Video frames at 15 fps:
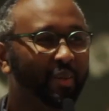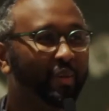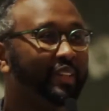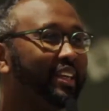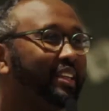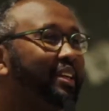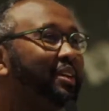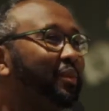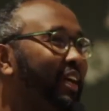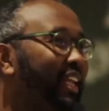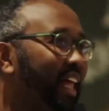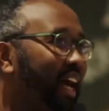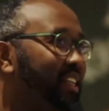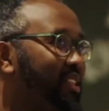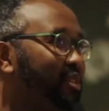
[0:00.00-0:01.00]
What they didn't
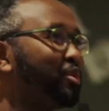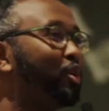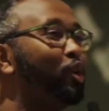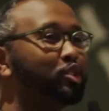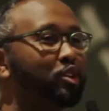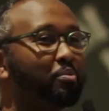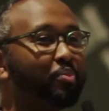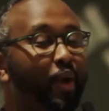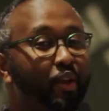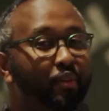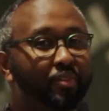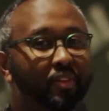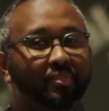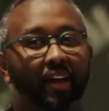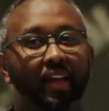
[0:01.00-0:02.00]
realize is we're also praying
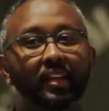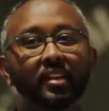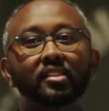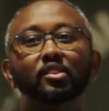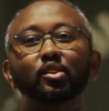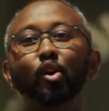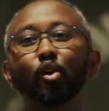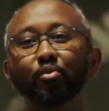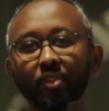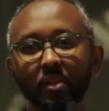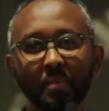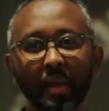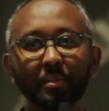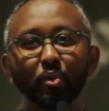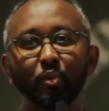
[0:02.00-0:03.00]
for the Vikings to
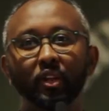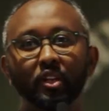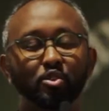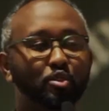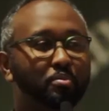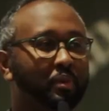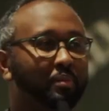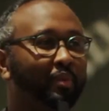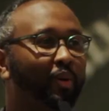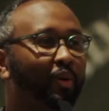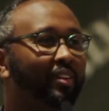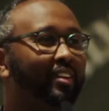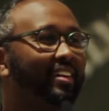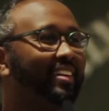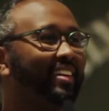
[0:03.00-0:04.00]
hopefully maybe win a Super
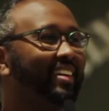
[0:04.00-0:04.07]
Bowl.